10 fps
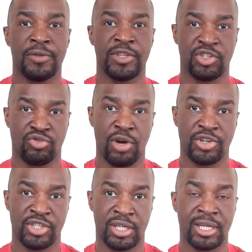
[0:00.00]

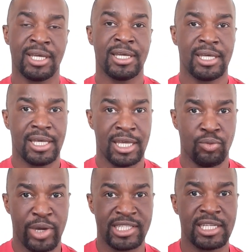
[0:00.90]
destruction.
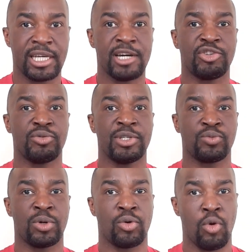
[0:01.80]
And Western countries
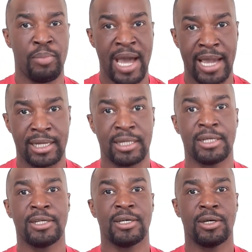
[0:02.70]
will go back,
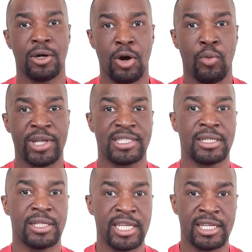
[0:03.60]
or
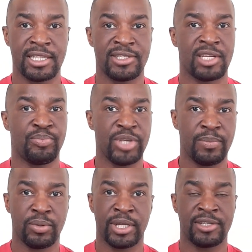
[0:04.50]
Western leaders and
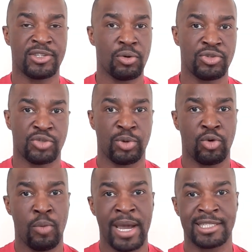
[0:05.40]
people and soldiers will
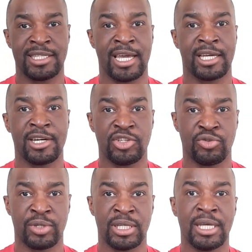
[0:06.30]
go back to their
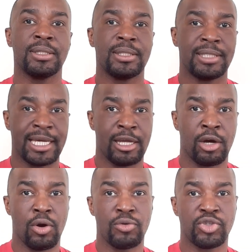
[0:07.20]
country that are
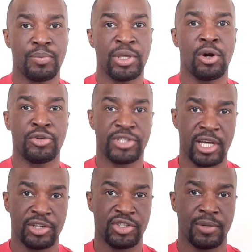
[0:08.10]
going to be
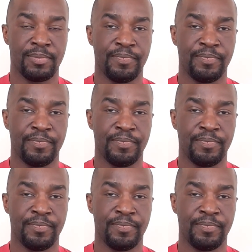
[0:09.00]
untouched.